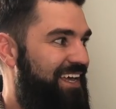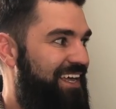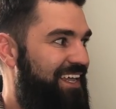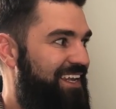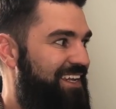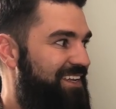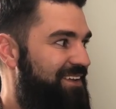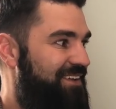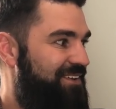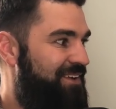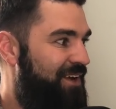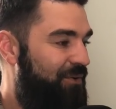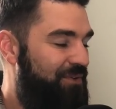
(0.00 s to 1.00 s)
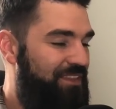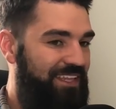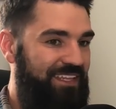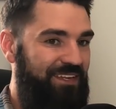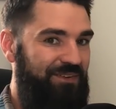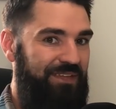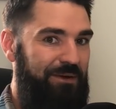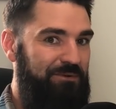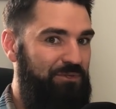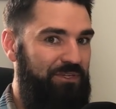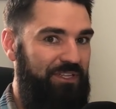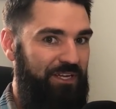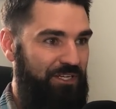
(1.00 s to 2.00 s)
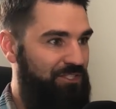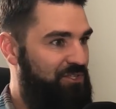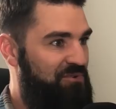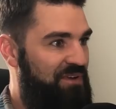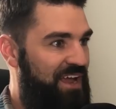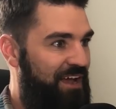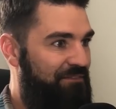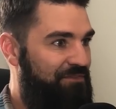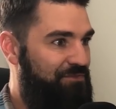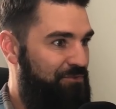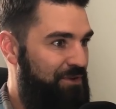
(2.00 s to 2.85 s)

and knowing that, oh, that was only like a two and a half,